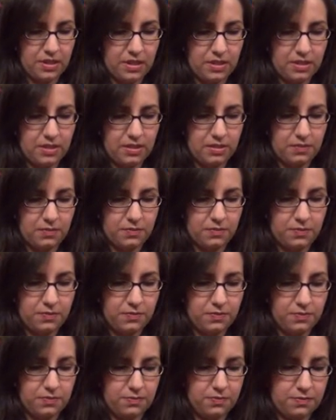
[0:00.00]
in the
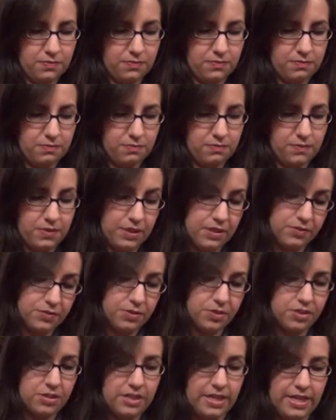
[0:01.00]

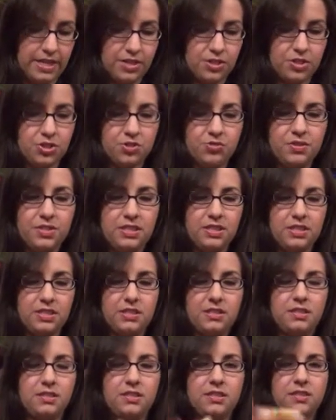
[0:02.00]
flavor
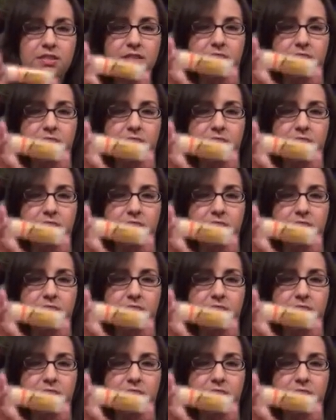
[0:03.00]
Tangerine.